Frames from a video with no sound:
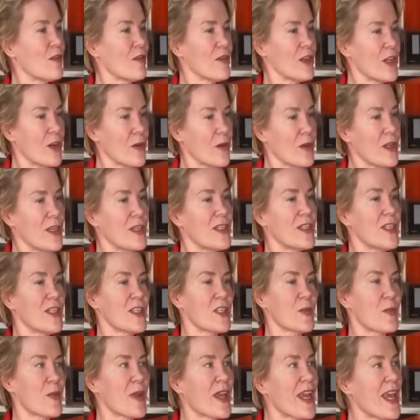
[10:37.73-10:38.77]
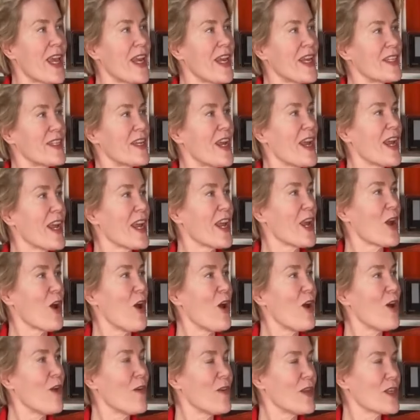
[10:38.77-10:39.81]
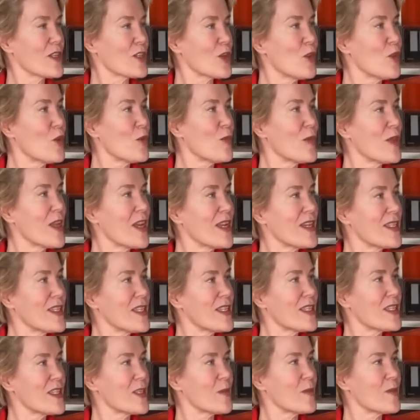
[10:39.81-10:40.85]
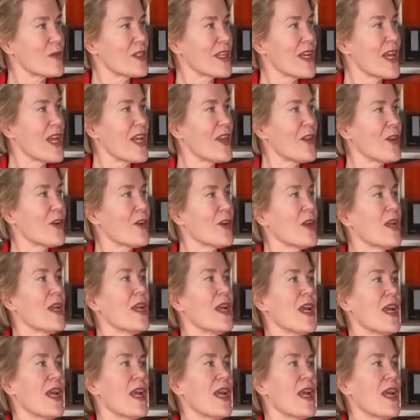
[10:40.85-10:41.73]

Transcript: you know, is the spaghetti tying all of this globalized system together.